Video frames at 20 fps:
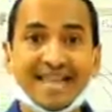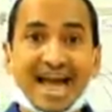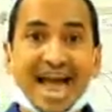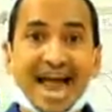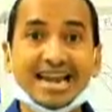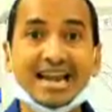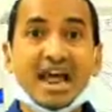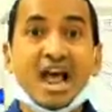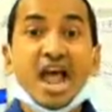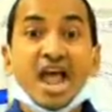
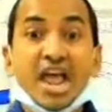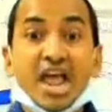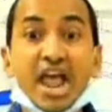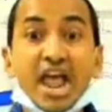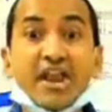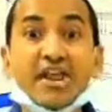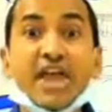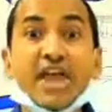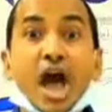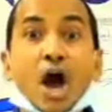that
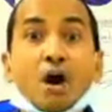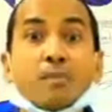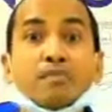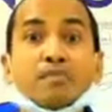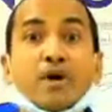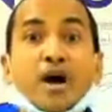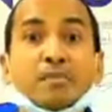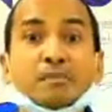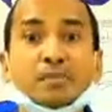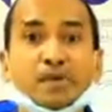area
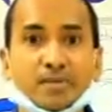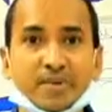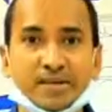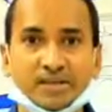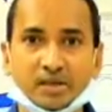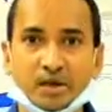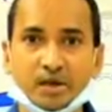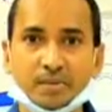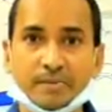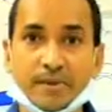of the
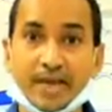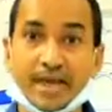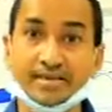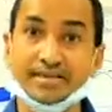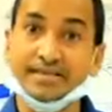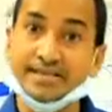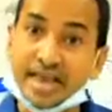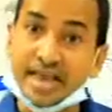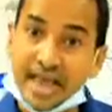observing surface.